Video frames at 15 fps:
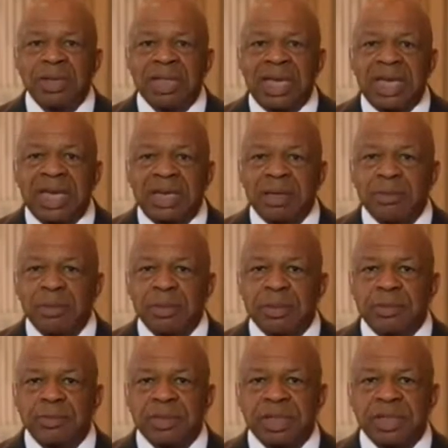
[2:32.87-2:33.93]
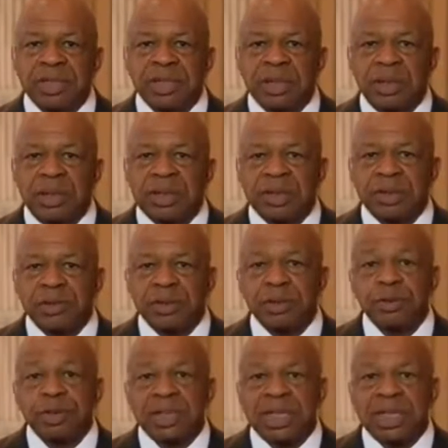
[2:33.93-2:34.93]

with the surgical